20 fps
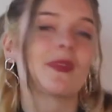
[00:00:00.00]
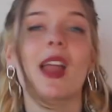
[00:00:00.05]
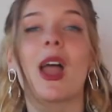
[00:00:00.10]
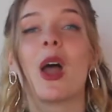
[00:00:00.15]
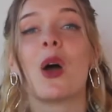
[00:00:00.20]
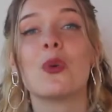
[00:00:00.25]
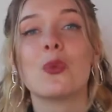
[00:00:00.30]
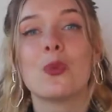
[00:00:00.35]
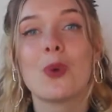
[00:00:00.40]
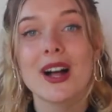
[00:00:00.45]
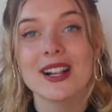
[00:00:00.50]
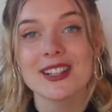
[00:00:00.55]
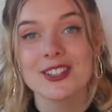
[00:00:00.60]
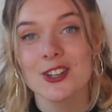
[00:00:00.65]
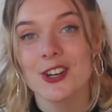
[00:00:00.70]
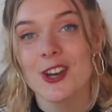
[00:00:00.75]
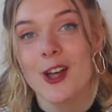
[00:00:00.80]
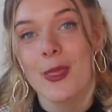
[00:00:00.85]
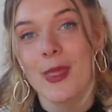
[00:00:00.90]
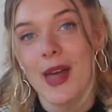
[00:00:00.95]
Well done
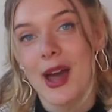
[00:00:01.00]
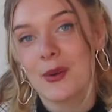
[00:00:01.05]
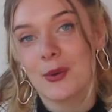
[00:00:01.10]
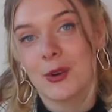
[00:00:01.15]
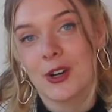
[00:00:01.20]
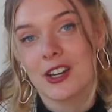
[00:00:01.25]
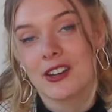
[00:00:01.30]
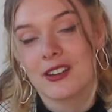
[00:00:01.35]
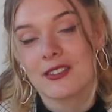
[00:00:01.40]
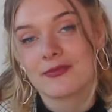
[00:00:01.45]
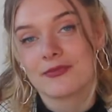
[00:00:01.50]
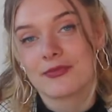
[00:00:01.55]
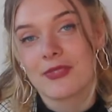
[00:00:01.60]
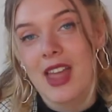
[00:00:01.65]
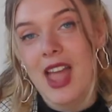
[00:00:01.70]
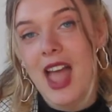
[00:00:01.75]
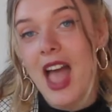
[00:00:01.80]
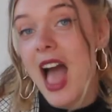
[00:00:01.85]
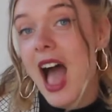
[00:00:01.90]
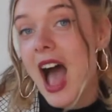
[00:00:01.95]
on that one.
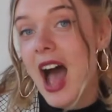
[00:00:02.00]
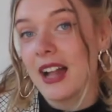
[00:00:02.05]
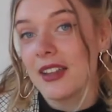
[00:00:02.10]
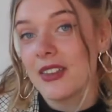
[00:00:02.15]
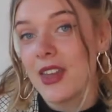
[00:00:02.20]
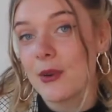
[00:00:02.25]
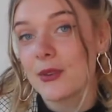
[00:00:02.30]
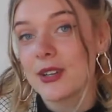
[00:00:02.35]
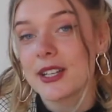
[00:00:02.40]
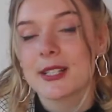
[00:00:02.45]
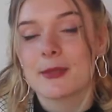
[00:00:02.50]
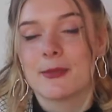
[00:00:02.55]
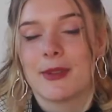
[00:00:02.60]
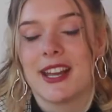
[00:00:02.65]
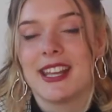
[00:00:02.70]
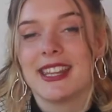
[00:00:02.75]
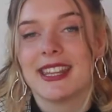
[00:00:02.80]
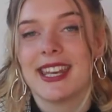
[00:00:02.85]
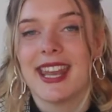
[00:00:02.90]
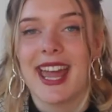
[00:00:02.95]
I'll now
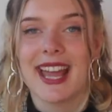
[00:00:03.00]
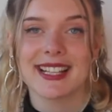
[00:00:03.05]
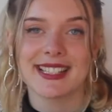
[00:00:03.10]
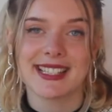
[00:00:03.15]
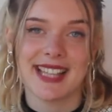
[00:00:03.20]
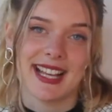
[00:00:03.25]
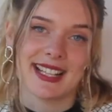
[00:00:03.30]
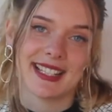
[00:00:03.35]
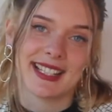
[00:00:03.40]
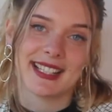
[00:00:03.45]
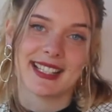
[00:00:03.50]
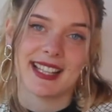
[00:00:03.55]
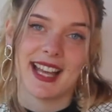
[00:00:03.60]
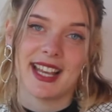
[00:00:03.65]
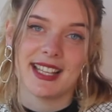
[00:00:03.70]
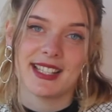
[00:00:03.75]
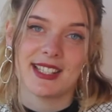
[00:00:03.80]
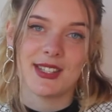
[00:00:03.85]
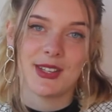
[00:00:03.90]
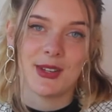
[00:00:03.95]
explain the next
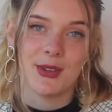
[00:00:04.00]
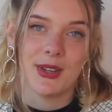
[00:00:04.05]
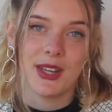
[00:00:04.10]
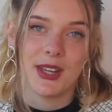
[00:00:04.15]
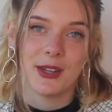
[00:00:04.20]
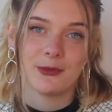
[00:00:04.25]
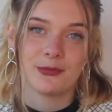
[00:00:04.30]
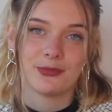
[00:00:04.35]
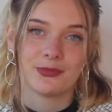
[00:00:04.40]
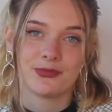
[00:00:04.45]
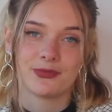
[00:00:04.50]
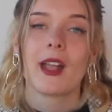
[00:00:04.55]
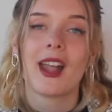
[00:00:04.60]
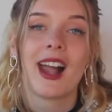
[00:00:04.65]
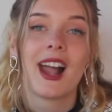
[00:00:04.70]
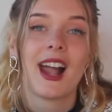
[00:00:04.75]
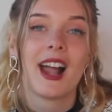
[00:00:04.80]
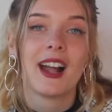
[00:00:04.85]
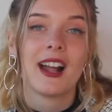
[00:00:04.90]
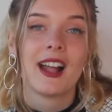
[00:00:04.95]
exercise to you.
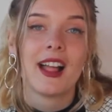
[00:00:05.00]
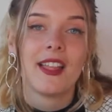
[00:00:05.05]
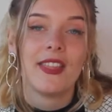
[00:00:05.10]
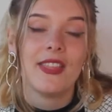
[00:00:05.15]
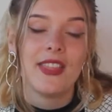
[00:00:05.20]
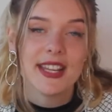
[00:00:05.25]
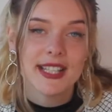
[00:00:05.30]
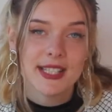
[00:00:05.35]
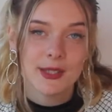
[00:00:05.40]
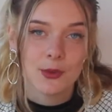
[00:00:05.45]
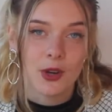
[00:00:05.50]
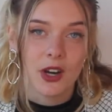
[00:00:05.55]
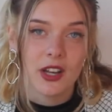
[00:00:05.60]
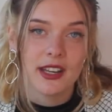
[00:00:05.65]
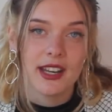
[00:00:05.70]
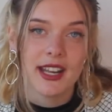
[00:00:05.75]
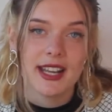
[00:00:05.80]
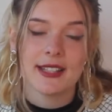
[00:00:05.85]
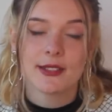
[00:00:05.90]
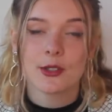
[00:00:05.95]
This
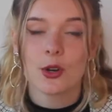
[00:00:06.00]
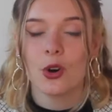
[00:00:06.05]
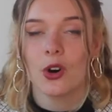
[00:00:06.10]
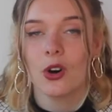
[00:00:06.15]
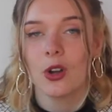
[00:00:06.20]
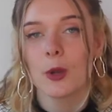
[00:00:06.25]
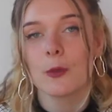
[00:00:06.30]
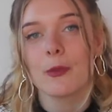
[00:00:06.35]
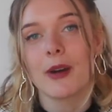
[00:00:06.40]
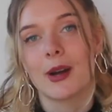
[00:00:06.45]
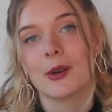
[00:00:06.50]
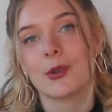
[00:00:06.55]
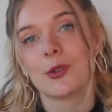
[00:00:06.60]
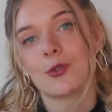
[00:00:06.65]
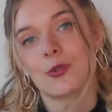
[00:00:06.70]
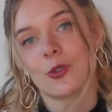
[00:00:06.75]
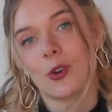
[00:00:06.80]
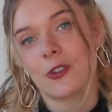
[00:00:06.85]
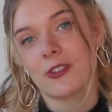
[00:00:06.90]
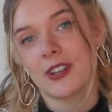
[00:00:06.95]
one is all about
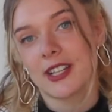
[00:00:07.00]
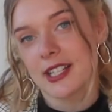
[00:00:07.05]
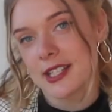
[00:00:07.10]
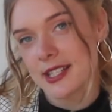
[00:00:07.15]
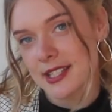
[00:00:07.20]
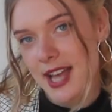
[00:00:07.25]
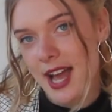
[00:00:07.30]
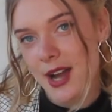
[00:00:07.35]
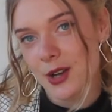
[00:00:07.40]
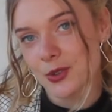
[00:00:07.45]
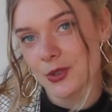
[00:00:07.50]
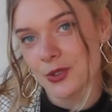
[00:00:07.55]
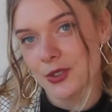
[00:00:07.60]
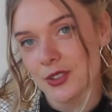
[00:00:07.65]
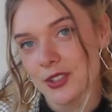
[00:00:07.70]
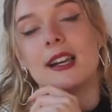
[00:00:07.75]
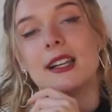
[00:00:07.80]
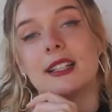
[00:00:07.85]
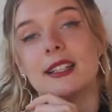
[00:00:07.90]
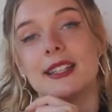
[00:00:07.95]
drawing
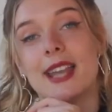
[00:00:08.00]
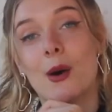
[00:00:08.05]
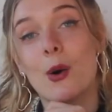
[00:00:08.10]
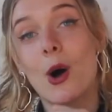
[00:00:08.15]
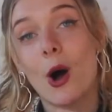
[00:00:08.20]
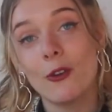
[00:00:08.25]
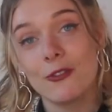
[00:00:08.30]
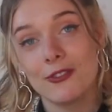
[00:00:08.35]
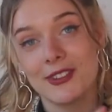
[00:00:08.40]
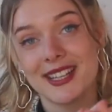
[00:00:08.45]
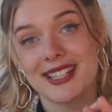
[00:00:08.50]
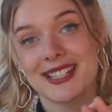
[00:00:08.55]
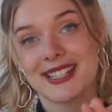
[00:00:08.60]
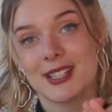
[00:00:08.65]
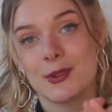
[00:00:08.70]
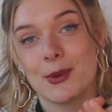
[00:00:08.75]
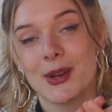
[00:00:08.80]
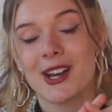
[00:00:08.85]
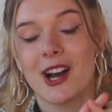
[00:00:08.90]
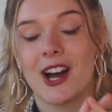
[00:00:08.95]
sounds. Now
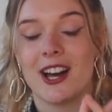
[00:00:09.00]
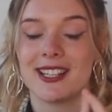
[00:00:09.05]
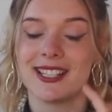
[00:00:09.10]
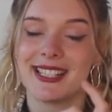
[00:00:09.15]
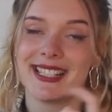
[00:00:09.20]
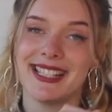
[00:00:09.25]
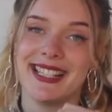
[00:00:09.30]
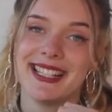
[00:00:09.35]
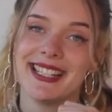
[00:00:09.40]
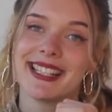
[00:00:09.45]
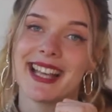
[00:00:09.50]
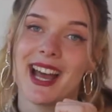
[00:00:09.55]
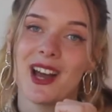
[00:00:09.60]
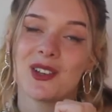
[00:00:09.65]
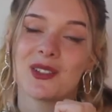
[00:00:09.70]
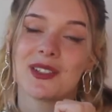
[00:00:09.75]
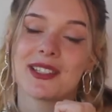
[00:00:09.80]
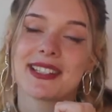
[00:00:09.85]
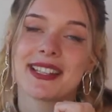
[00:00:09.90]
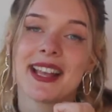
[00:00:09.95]
obviously we can't see
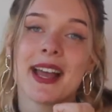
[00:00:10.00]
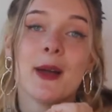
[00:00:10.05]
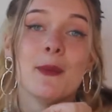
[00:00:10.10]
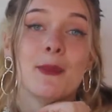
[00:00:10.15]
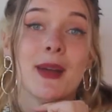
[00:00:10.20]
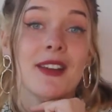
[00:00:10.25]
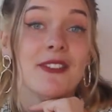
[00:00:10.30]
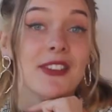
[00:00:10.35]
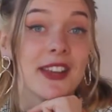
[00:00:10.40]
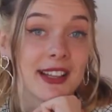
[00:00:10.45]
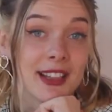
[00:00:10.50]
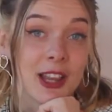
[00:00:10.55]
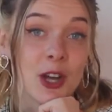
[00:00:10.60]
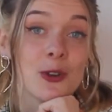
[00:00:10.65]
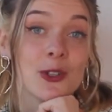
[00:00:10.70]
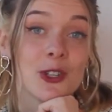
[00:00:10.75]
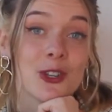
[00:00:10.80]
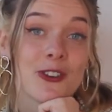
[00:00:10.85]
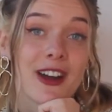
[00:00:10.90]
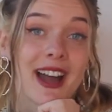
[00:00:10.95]
sounds, but if you
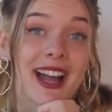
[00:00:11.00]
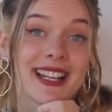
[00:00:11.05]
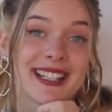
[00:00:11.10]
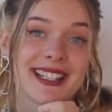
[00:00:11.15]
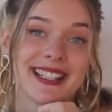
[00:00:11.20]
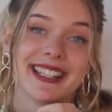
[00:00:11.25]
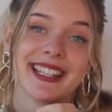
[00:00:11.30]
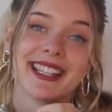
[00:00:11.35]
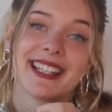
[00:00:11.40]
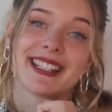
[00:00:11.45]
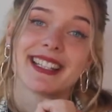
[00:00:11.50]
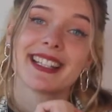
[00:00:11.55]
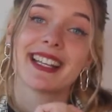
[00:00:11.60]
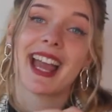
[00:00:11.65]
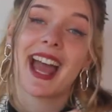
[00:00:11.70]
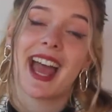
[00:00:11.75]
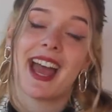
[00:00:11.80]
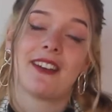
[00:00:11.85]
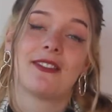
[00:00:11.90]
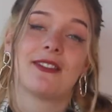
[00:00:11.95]
close your eyes and
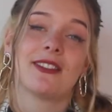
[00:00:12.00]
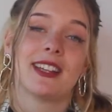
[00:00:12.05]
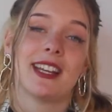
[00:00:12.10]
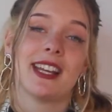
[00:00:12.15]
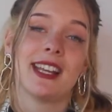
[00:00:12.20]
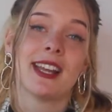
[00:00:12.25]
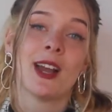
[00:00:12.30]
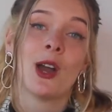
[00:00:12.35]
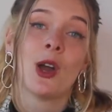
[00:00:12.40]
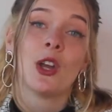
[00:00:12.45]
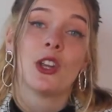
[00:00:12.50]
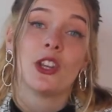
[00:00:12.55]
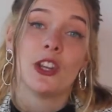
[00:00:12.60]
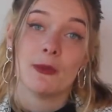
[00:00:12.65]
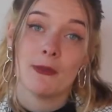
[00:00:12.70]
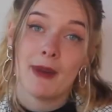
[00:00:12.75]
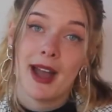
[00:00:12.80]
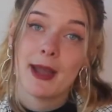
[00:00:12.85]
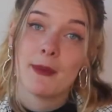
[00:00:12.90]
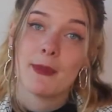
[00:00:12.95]
listen carefully, you
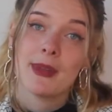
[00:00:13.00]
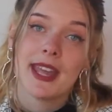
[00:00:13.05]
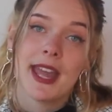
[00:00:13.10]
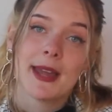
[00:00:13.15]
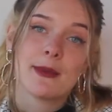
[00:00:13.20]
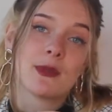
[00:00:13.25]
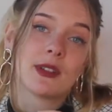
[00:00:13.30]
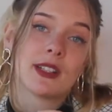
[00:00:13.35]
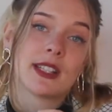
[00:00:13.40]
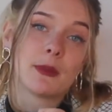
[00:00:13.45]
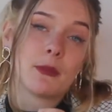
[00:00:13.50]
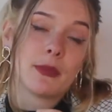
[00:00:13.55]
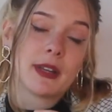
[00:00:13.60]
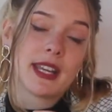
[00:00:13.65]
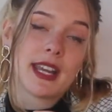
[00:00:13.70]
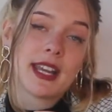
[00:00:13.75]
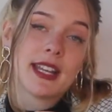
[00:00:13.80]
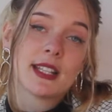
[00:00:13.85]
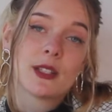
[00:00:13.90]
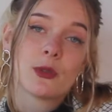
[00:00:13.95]
might be able to
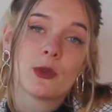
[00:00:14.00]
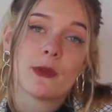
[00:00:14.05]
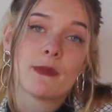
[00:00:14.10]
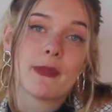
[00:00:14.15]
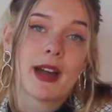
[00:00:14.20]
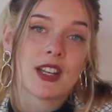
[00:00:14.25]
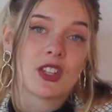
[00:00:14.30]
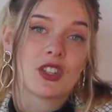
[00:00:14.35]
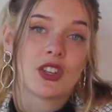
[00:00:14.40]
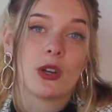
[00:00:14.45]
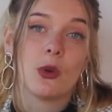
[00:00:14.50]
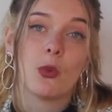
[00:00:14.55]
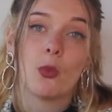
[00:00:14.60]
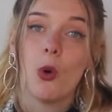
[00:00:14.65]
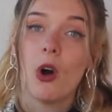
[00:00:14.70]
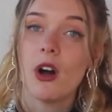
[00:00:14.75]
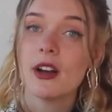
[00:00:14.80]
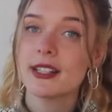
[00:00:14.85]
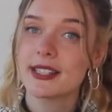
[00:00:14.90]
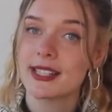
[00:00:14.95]
begin to imagine
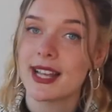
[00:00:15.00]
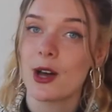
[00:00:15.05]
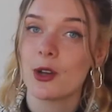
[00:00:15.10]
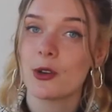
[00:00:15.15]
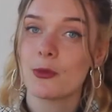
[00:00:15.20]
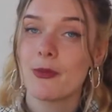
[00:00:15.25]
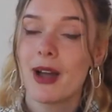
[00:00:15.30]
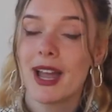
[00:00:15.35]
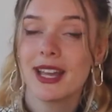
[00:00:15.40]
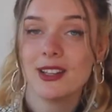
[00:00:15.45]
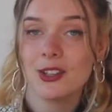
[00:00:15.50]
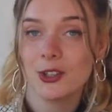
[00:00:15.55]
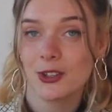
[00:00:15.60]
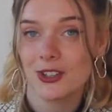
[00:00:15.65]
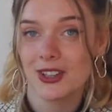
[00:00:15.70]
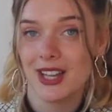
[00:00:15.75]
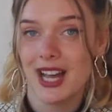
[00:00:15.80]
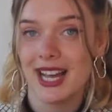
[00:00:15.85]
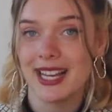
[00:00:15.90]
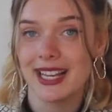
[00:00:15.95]
what a sound might
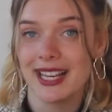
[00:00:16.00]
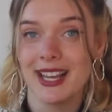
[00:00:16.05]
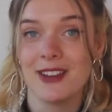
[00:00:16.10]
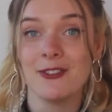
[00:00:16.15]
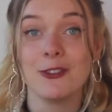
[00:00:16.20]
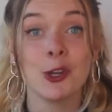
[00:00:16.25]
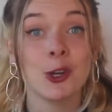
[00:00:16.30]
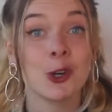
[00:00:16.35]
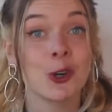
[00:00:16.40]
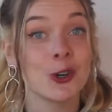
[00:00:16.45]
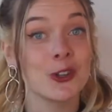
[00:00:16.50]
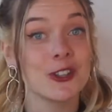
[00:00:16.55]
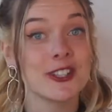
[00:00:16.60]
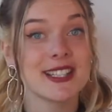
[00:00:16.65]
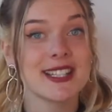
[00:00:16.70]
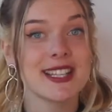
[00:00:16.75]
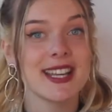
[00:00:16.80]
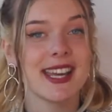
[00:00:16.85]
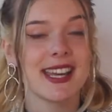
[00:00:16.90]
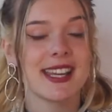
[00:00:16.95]
look like if you
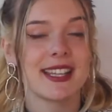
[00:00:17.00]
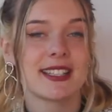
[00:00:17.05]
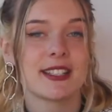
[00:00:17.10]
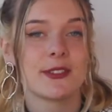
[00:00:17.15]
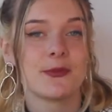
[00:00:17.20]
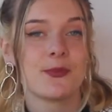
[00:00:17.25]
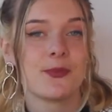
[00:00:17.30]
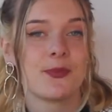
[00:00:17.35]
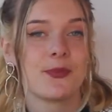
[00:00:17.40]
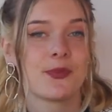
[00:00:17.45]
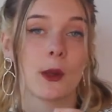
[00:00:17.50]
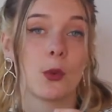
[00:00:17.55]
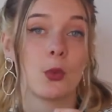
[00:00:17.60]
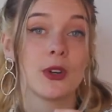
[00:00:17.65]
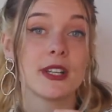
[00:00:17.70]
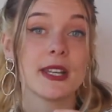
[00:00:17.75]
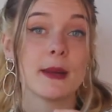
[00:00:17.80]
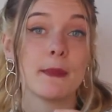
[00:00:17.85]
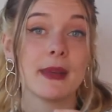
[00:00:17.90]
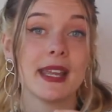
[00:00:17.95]
could see it.
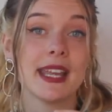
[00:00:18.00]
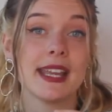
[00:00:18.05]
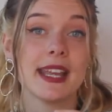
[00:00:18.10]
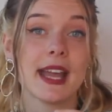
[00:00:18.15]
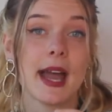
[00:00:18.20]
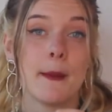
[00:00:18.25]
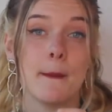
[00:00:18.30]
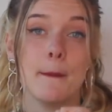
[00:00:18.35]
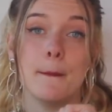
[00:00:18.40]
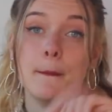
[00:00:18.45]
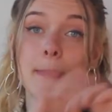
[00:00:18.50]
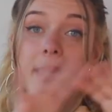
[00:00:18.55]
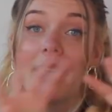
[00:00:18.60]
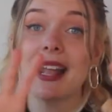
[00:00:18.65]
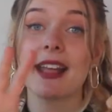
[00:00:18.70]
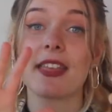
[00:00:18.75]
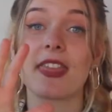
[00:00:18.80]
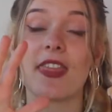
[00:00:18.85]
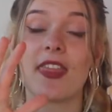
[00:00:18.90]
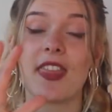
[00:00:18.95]
Would it be a big
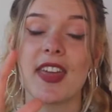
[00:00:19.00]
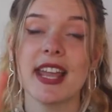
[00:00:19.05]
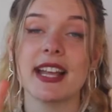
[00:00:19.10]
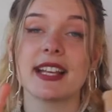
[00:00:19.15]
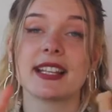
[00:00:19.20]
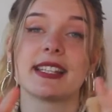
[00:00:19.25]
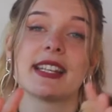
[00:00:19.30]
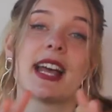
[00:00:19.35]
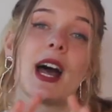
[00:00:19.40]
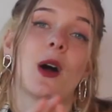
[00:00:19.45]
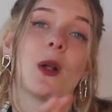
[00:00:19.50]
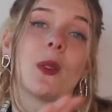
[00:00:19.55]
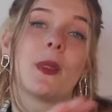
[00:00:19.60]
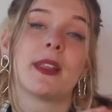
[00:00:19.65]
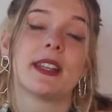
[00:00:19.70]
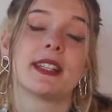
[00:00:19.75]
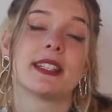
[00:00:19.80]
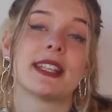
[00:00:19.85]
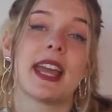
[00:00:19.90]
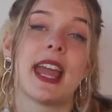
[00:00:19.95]
thick sound
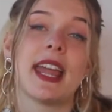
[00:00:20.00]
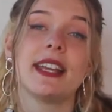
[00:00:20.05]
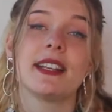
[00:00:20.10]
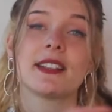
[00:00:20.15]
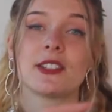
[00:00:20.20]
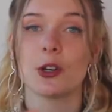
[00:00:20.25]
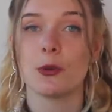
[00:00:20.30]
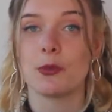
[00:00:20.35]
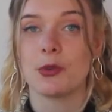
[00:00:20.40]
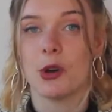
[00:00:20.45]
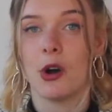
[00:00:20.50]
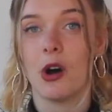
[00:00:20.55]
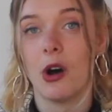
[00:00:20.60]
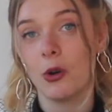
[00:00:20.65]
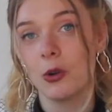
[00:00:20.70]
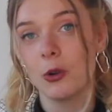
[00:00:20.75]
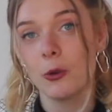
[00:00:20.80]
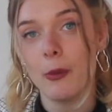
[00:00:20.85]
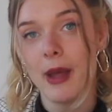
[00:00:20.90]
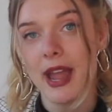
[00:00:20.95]
that takes up your
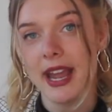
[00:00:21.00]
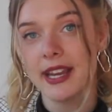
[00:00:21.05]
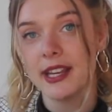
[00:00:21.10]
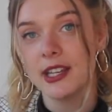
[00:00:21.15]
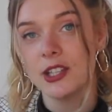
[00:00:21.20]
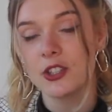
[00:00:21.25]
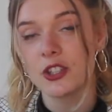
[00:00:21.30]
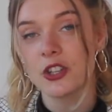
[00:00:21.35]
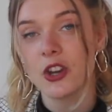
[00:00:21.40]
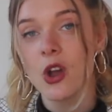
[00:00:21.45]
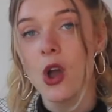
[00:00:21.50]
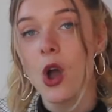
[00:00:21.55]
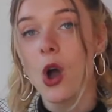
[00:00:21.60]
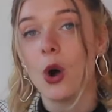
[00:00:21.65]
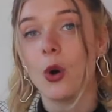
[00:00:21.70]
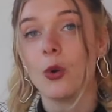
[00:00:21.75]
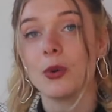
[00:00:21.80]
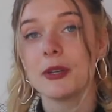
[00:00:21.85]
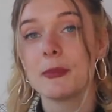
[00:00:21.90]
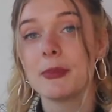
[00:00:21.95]
whole page,
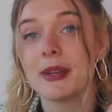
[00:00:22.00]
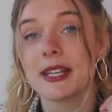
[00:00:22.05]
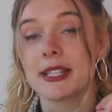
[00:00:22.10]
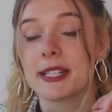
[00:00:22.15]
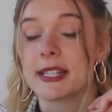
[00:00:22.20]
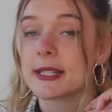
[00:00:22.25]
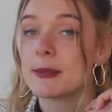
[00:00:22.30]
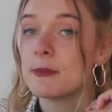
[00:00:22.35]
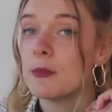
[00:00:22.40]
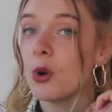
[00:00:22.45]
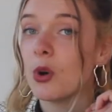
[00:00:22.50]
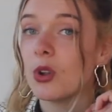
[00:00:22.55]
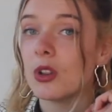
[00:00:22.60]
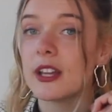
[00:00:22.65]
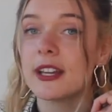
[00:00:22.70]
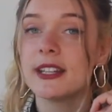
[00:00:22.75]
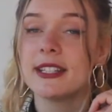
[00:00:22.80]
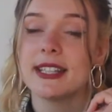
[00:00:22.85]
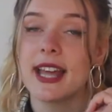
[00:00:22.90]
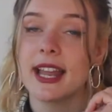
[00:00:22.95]
or would it be a
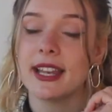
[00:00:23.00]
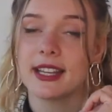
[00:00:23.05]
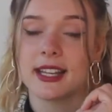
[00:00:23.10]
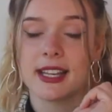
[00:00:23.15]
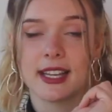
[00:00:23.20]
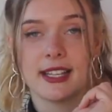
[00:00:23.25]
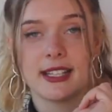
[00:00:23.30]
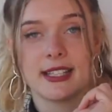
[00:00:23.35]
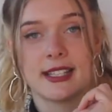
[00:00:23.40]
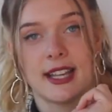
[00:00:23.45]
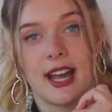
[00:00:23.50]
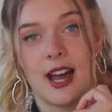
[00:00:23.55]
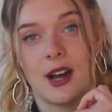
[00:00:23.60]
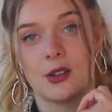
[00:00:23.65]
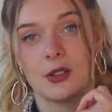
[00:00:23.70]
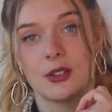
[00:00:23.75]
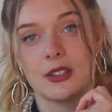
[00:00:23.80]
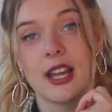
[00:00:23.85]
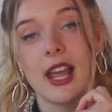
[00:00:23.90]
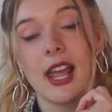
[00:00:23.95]
small and delicate
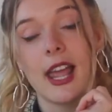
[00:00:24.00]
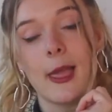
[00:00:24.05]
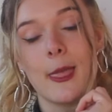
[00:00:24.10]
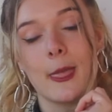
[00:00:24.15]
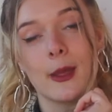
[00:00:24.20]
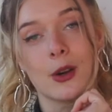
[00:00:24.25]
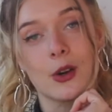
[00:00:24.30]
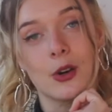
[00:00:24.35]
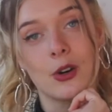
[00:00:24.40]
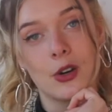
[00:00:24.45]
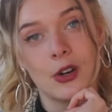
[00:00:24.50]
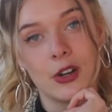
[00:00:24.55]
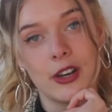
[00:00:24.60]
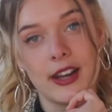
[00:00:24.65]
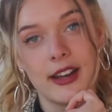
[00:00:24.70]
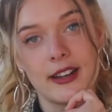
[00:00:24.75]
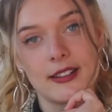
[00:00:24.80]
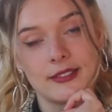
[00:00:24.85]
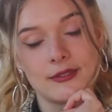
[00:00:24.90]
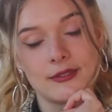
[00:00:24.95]
sound in the corner?